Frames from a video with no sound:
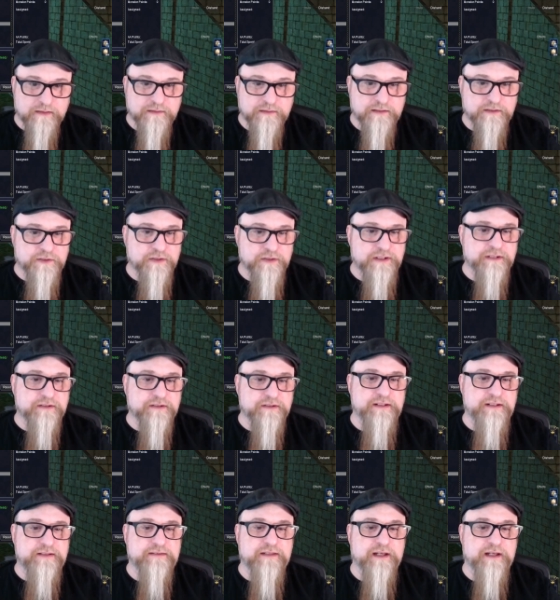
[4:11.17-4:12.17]
to trigger
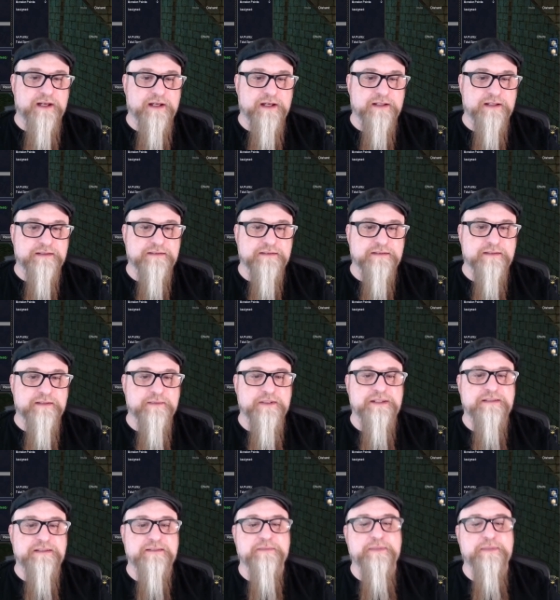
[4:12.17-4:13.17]
these uh, some of
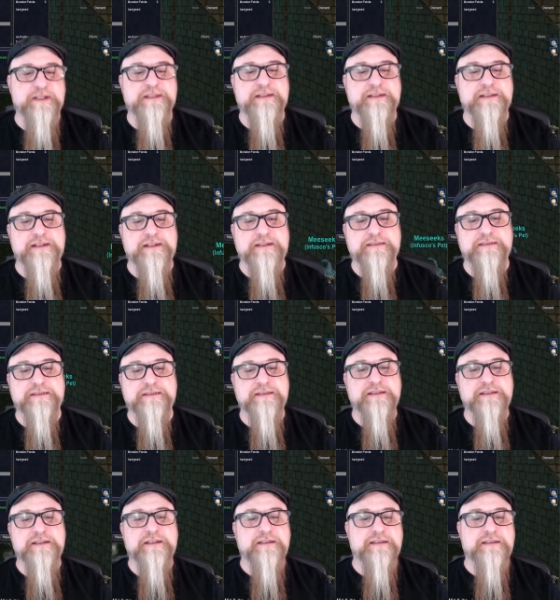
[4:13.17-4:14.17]
these abilities
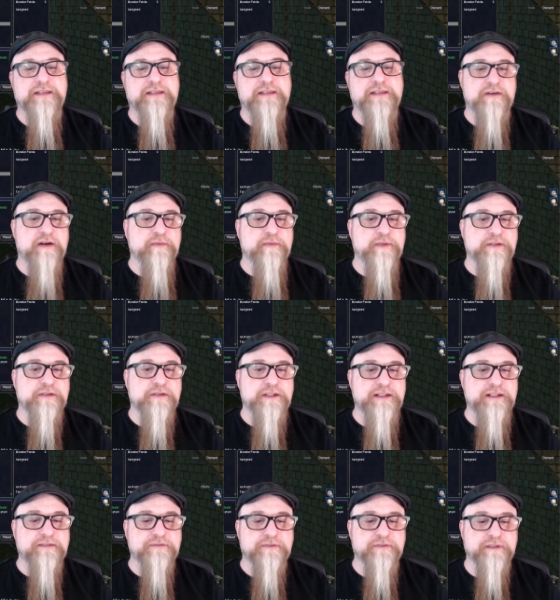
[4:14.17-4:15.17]
like armor
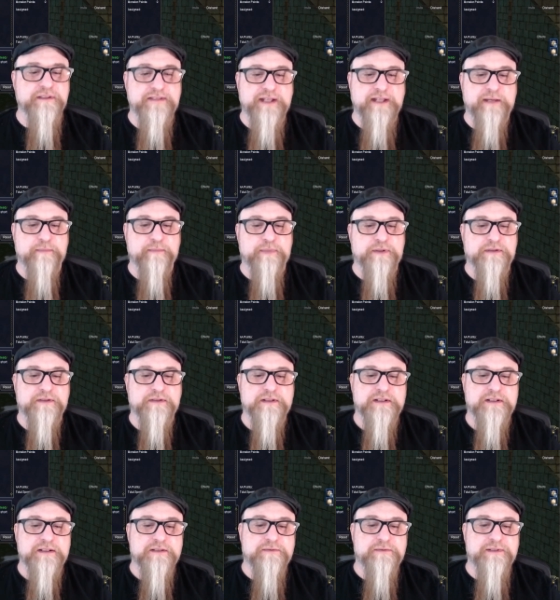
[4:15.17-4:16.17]
cleave for example
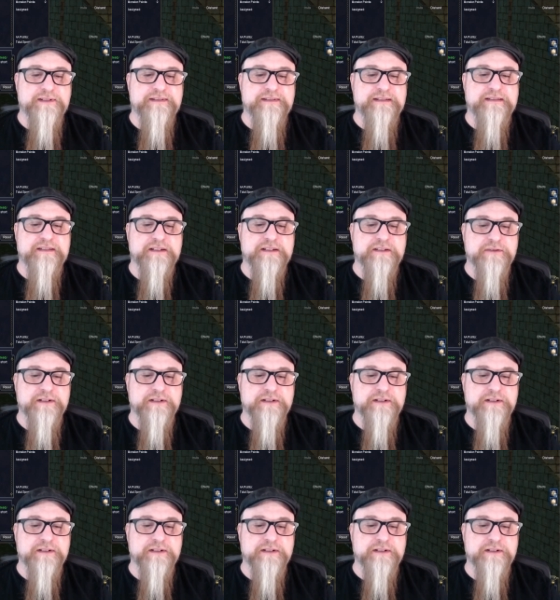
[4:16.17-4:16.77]
what does it do?